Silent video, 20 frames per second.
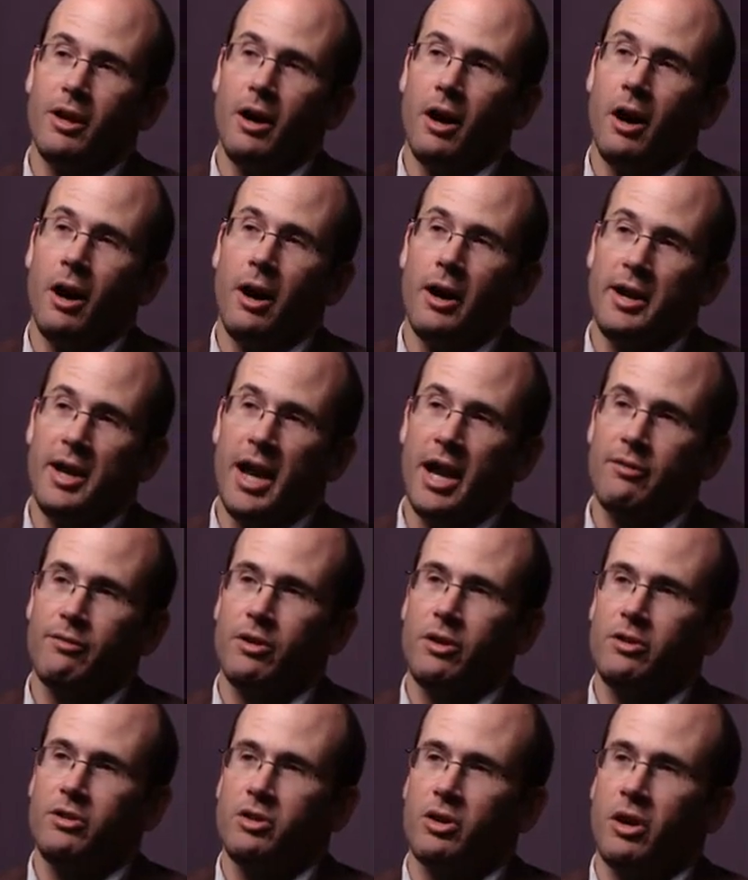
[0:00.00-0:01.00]
On
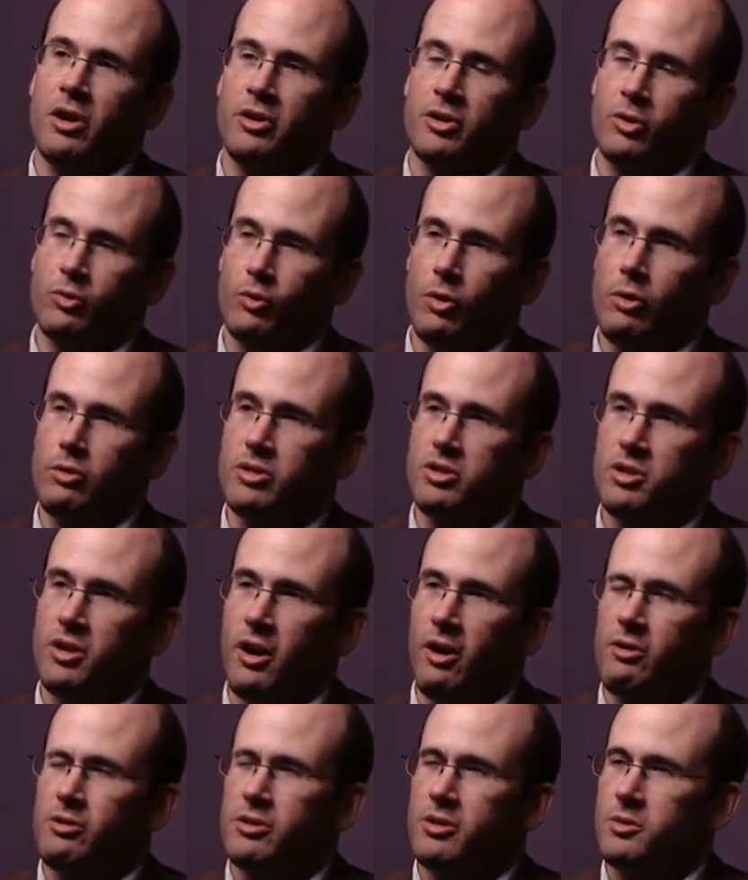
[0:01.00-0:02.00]
average, on gross
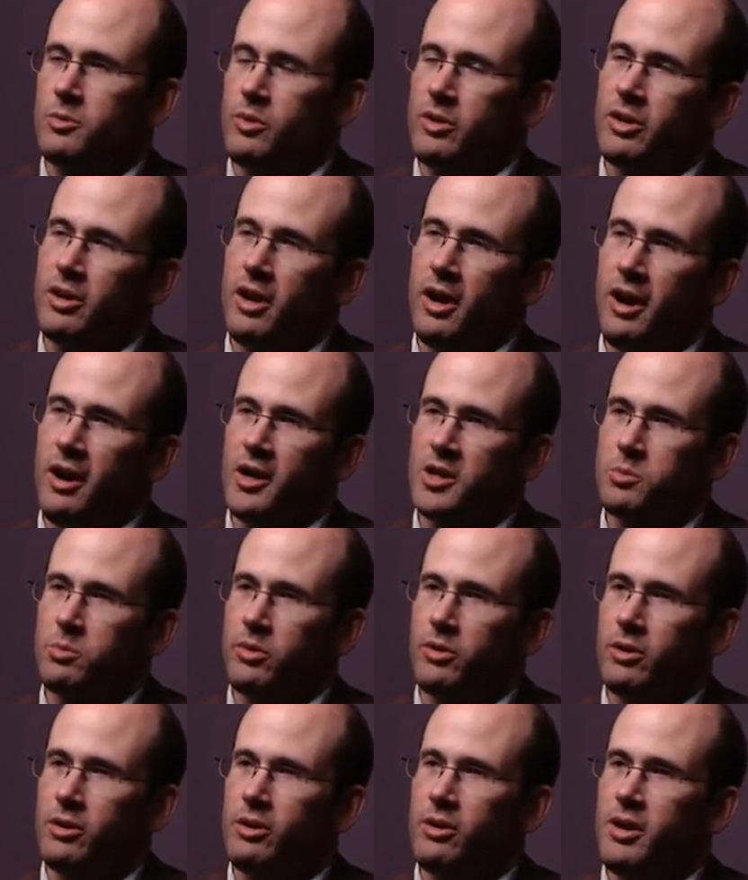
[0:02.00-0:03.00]
charges within a
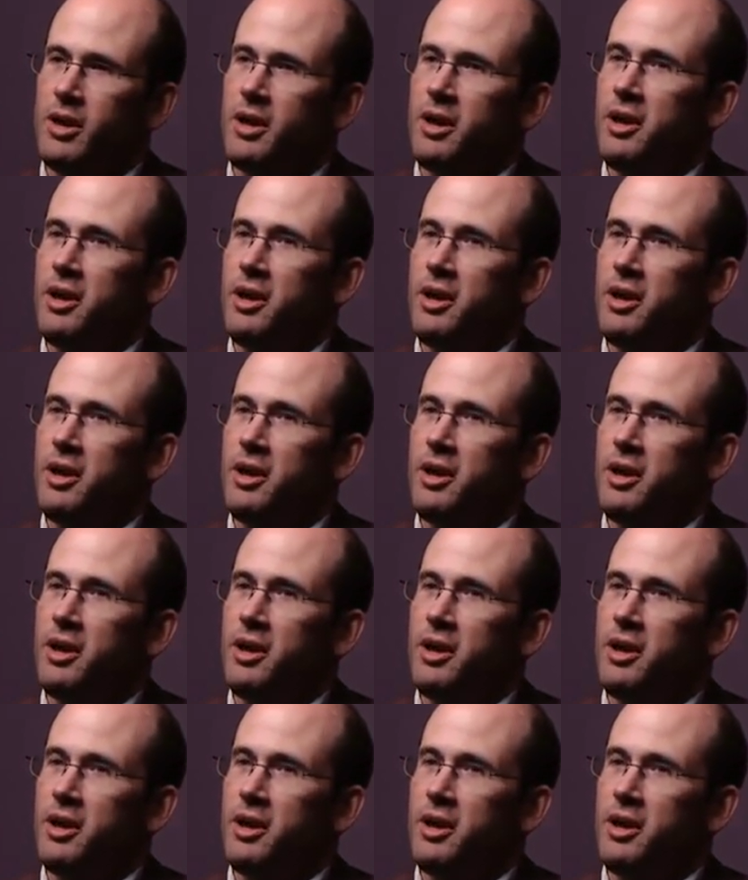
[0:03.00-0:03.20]
hospital,